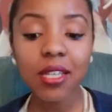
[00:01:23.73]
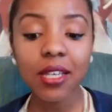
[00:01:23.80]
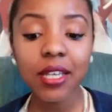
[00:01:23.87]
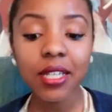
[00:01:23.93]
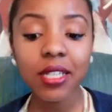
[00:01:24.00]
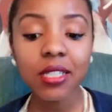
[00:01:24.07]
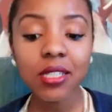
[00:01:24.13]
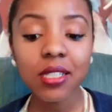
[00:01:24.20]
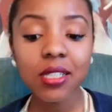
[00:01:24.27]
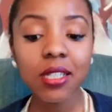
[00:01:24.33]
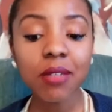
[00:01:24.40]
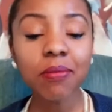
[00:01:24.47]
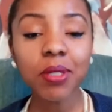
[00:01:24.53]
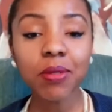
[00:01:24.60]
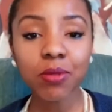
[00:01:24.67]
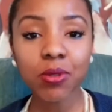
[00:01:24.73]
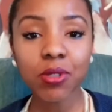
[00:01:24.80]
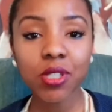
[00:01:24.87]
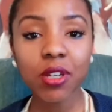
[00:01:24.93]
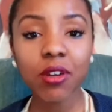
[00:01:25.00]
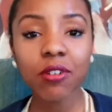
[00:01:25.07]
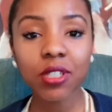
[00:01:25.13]
his symptoms were
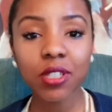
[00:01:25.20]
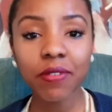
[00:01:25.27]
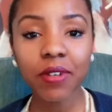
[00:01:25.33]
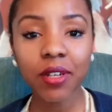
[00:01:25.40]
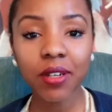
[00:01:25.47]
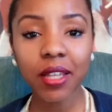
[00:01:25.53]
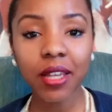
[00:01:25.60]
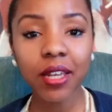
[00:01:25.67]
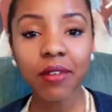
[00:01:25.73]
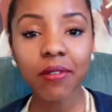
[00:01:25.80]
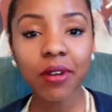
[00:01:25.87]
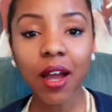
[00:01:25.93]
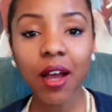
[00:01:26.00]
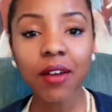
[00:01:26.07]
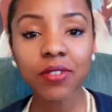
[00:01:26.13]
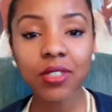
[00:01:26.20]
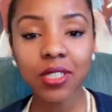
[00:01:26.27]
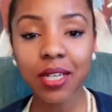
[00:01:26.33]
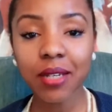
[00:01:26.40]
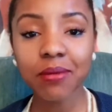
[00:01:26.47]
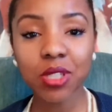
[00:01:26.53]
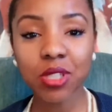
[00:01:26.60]
so severe that he would
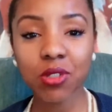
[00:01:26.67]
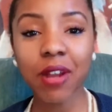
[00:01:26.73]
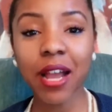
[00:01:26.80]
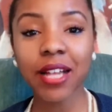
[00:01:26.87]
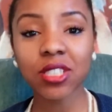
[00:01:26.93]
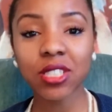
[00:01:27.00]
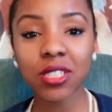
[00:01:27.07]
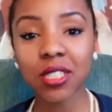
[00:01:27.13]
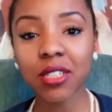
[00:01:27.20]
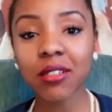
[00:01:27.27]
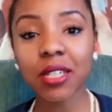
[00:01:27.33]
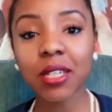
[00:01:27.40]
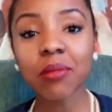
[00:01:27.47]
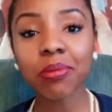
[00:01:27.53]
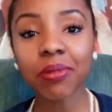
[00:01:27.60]
oftentimes scratch until he